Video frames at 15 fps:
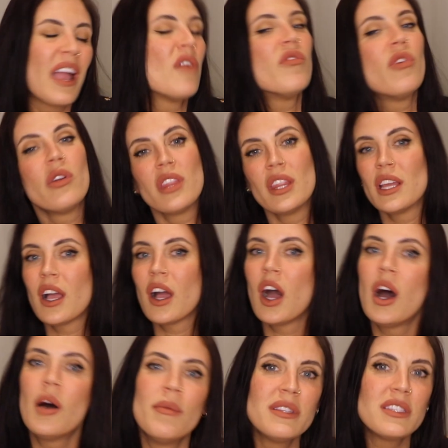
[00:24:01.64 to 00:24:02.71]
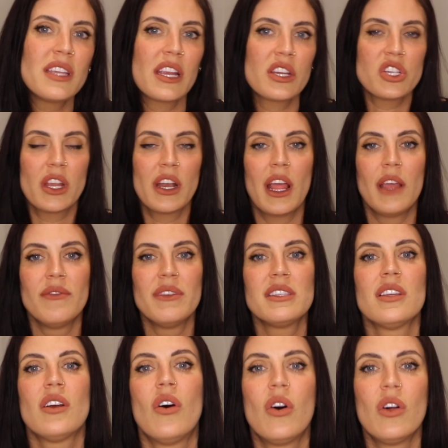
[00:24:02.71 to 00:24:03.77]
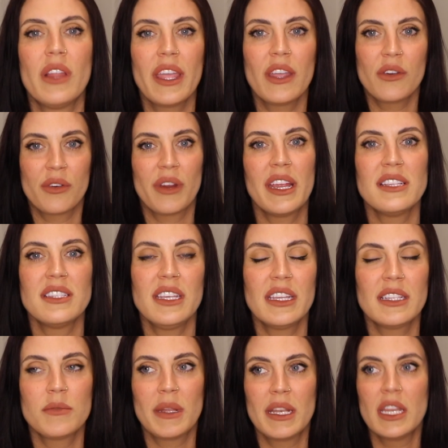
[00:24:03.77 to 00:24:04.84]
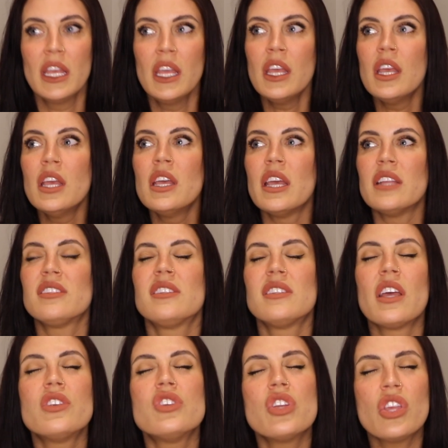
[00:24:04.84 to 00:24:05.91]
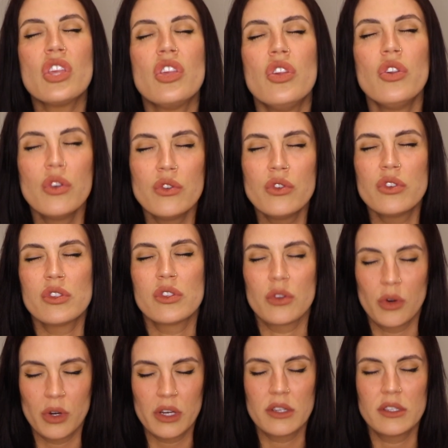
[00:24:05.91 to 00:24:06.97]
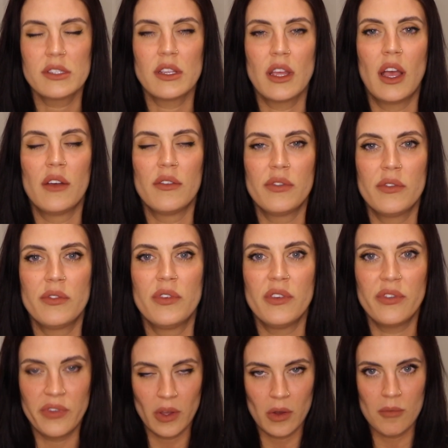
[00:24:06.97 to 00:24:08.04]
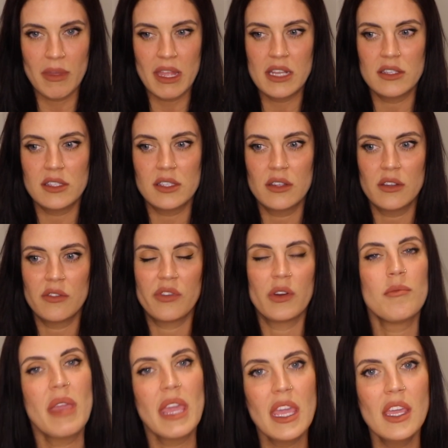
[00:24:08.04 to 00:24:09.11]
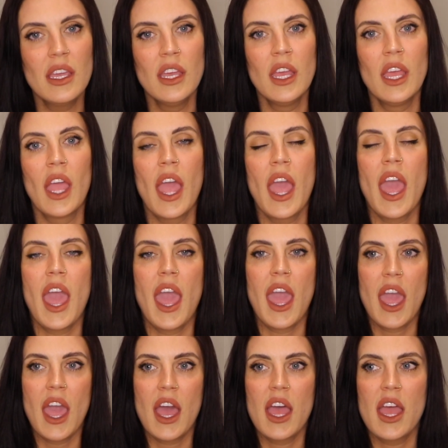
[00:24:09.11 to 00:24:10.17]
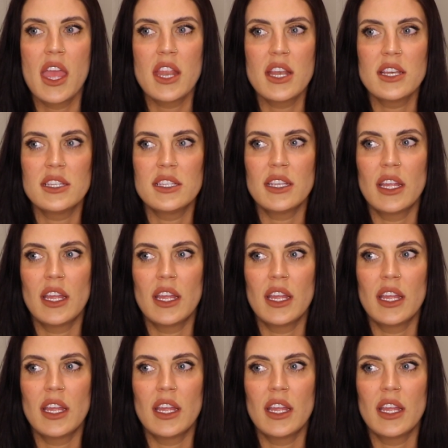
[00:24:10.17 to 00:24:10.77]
and forth in the comment section. I miss it all like crazy. It's such a huge source of fulfillment for me, and